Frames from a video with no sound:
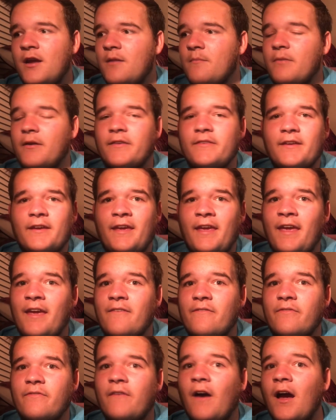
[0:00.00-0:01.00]
because I
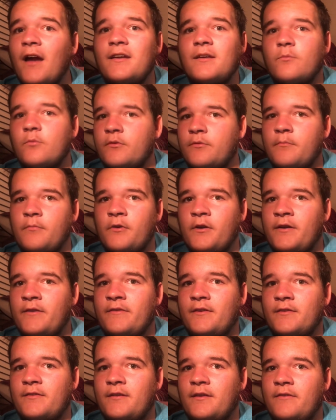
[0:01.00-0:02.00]
can't find them with blades
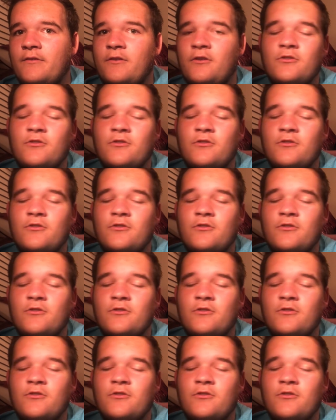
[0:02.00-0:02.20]
like this.